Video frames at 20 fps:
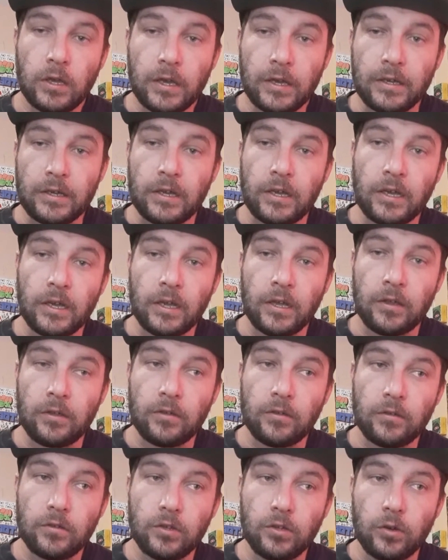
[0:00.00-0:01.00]
I got,
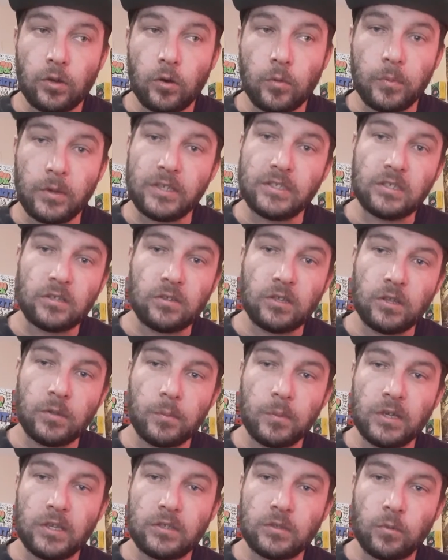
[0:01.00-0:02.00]
you know, basically the
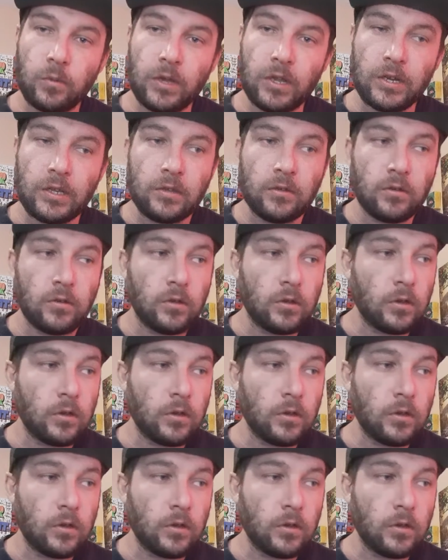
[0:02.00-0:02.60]
beats ready.